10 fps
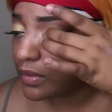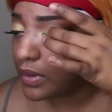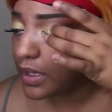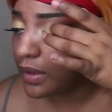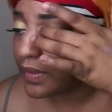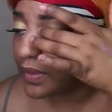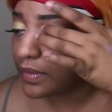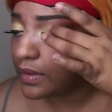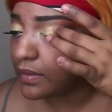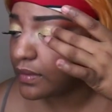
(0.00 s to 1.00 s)
now that
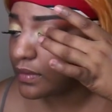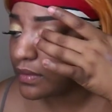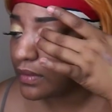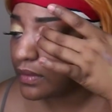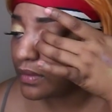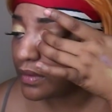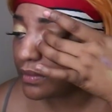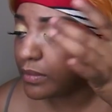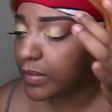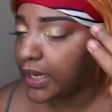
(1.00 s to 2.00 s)
this is on there
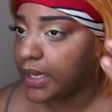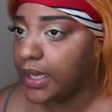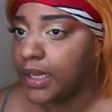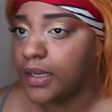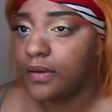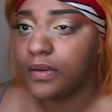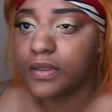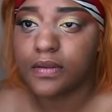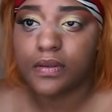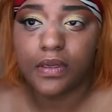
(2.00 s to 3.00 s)
with my hand, you
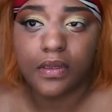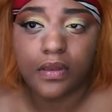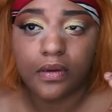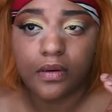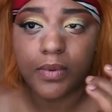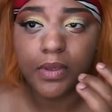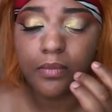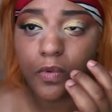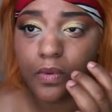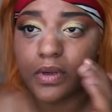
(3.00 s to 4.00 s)
can see it a little bit
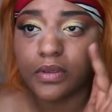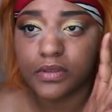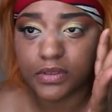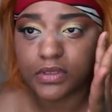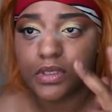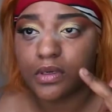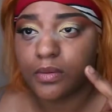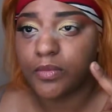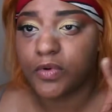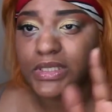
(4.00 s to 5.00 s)
more. It's just a little bit more